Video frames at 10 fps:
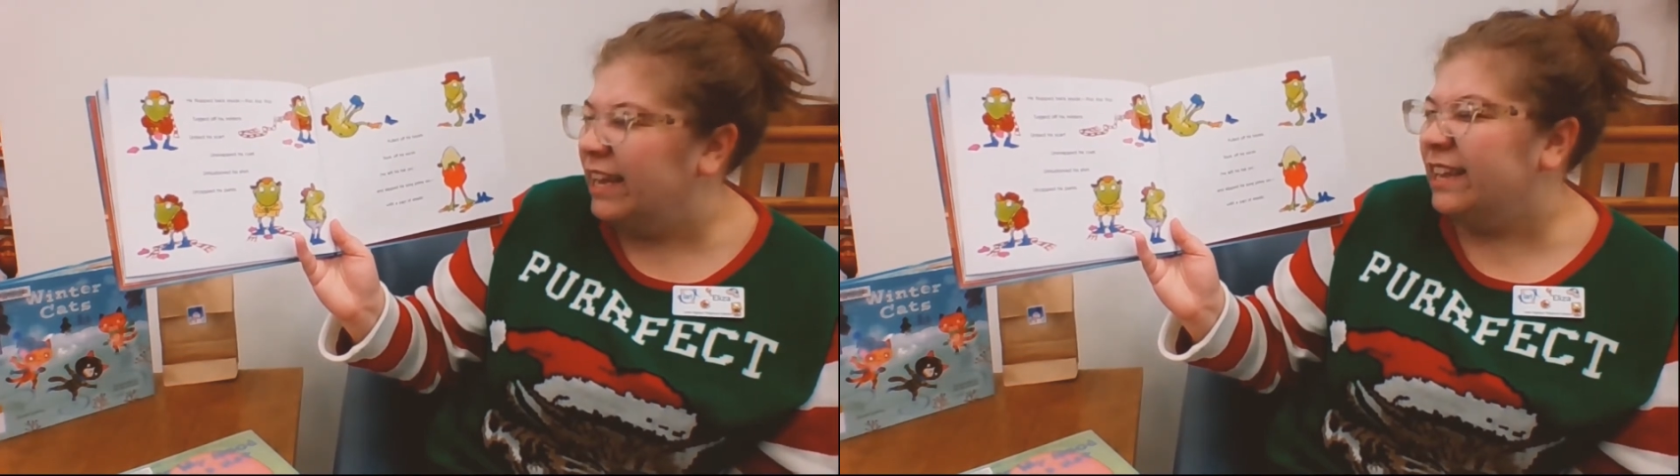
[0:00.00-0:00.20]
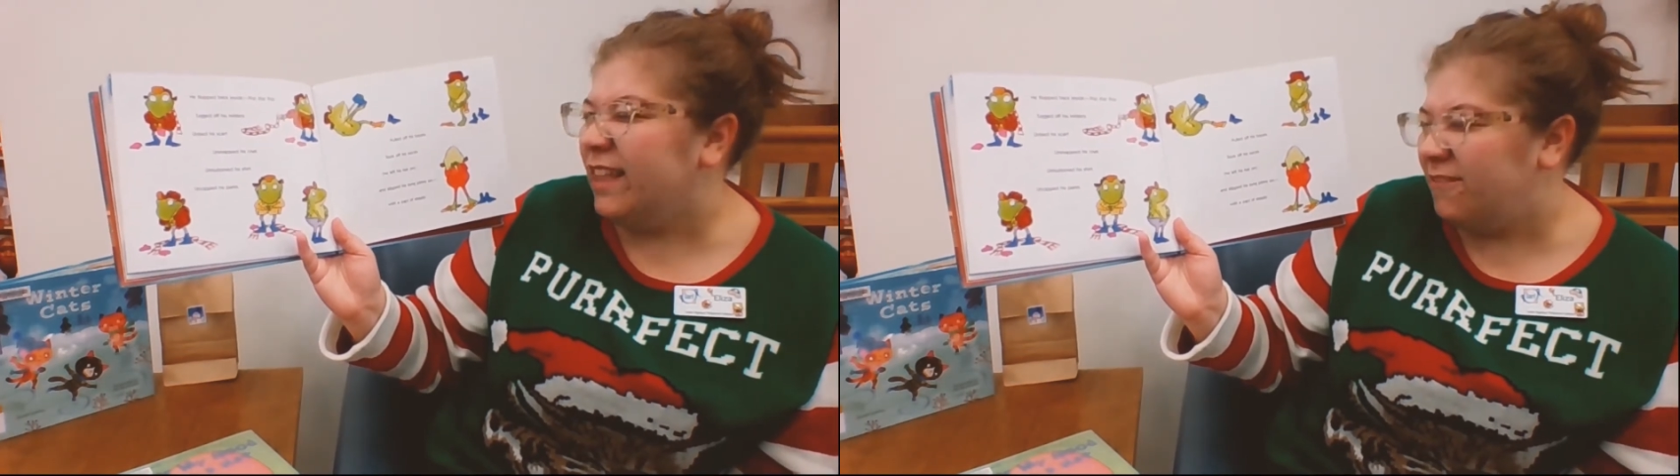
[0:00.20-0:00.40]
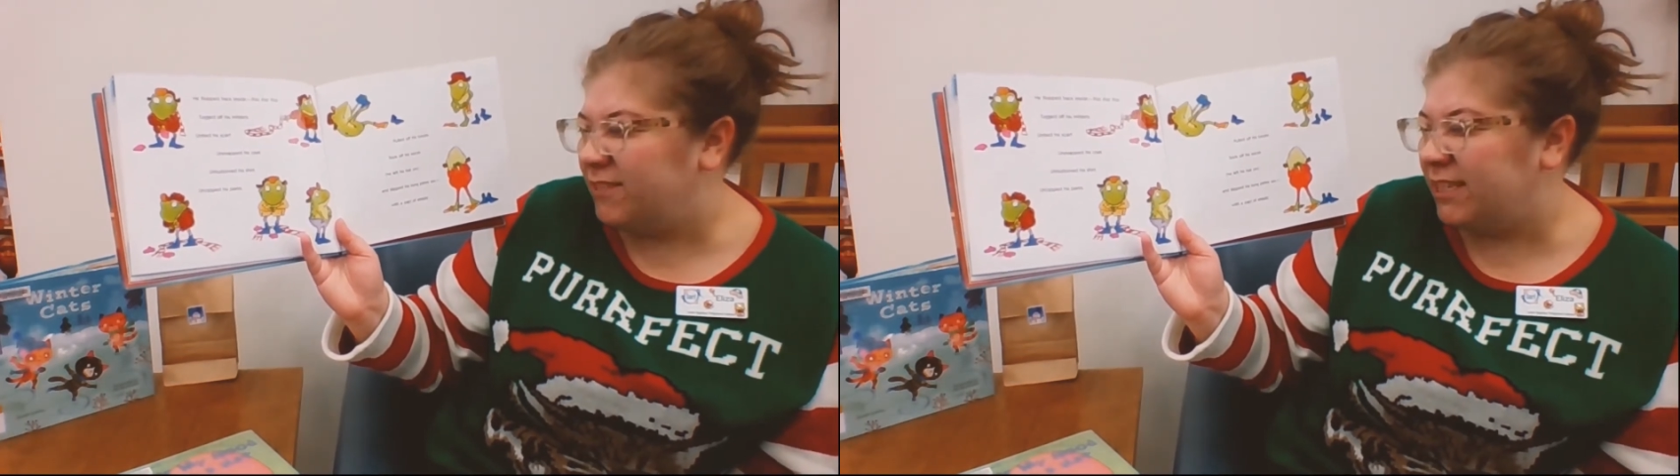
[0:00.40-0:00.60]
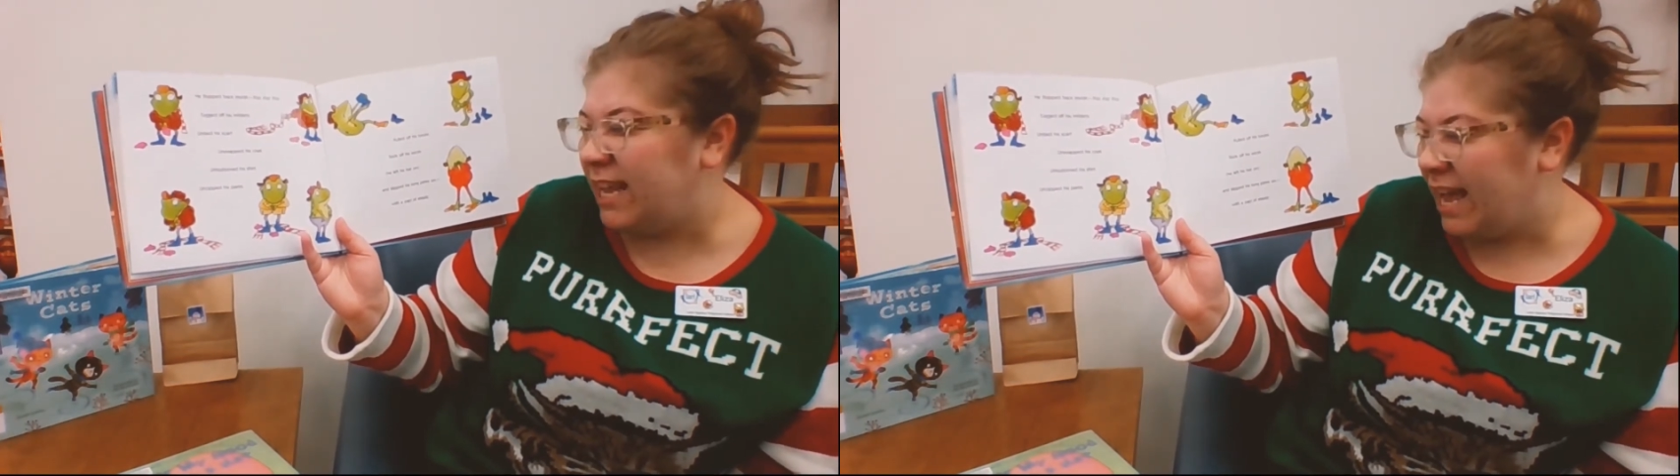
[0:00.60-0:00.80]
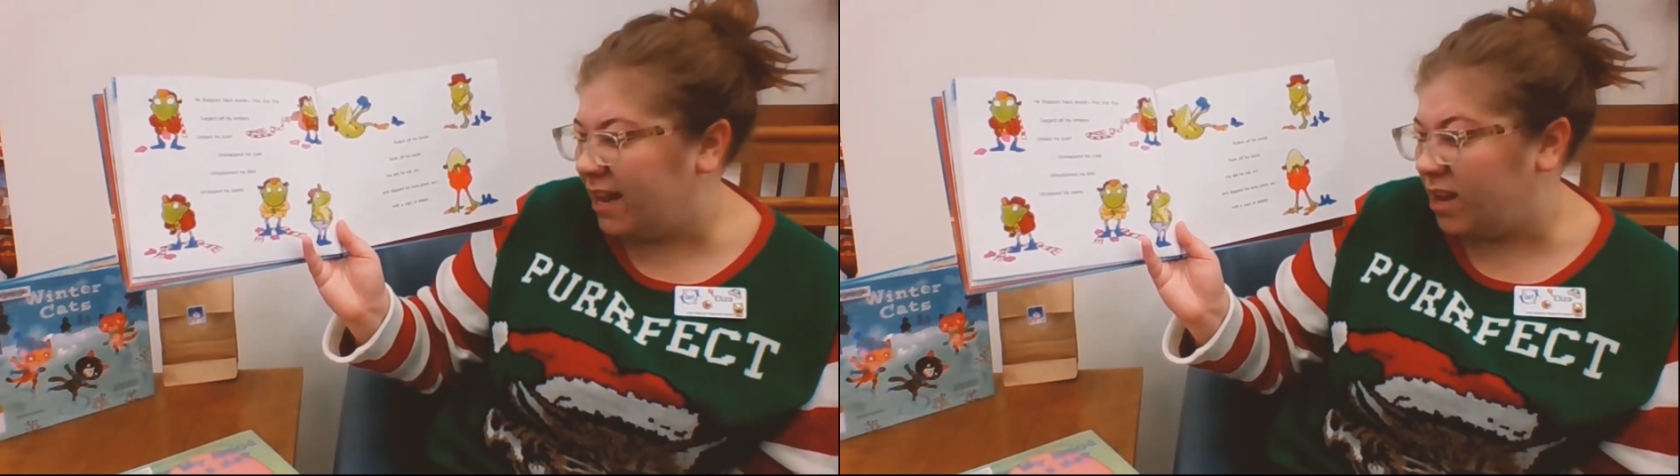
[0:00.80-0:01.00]
He left his
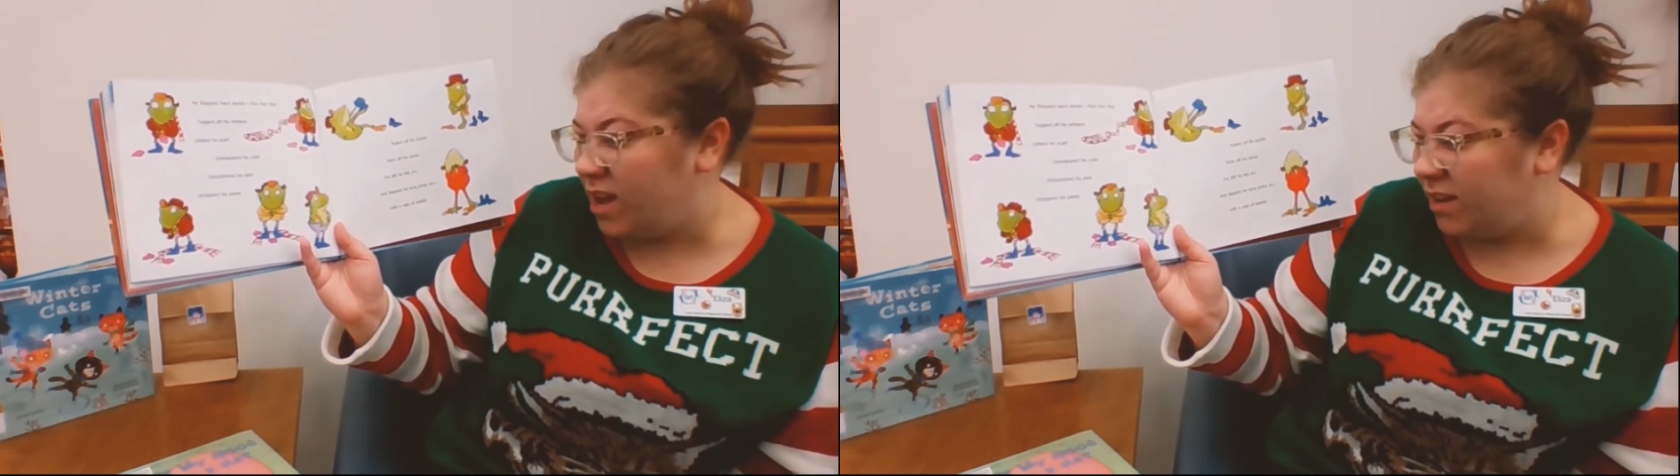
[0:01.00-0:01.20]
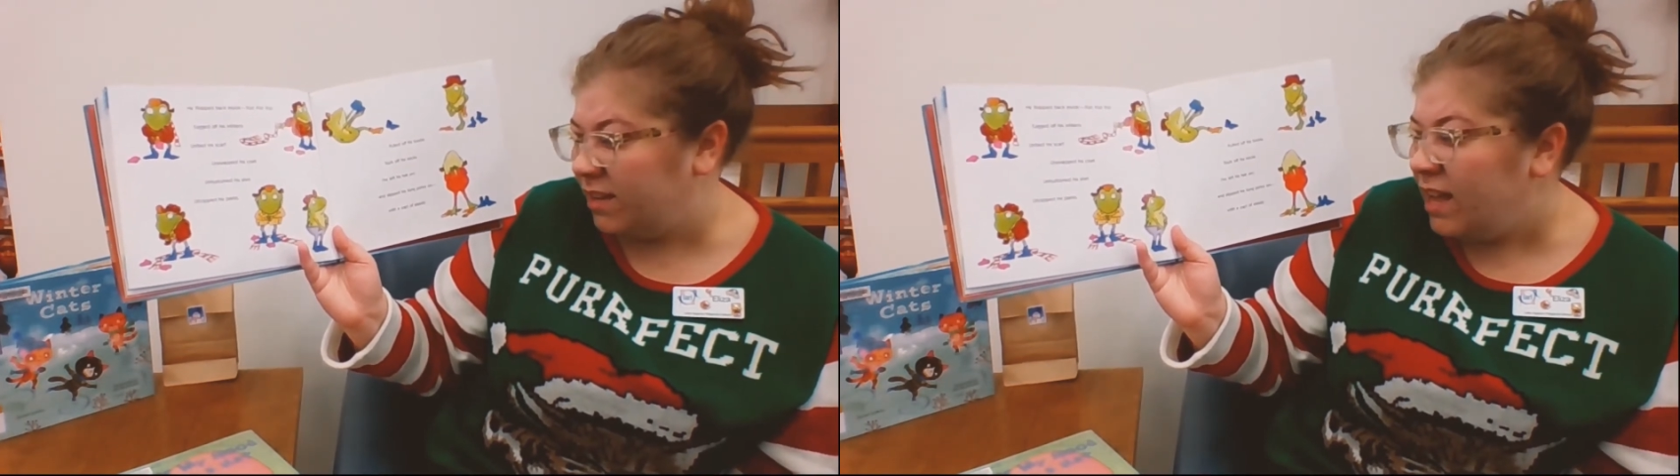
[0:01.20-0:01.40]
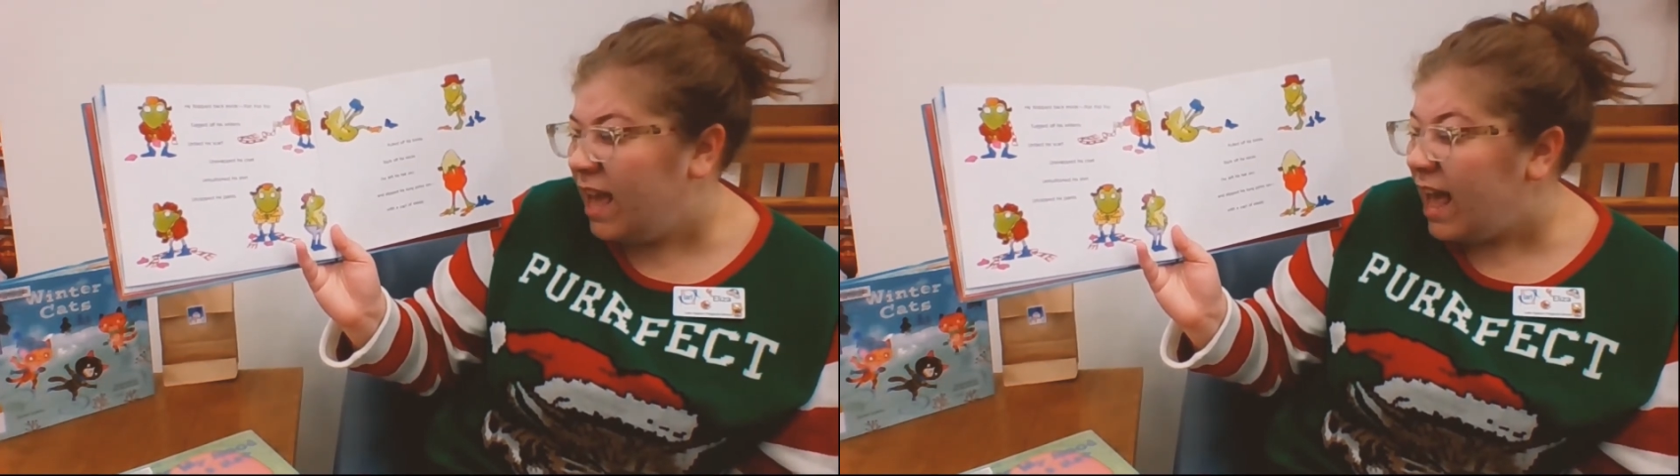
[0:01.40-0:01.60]
hat on,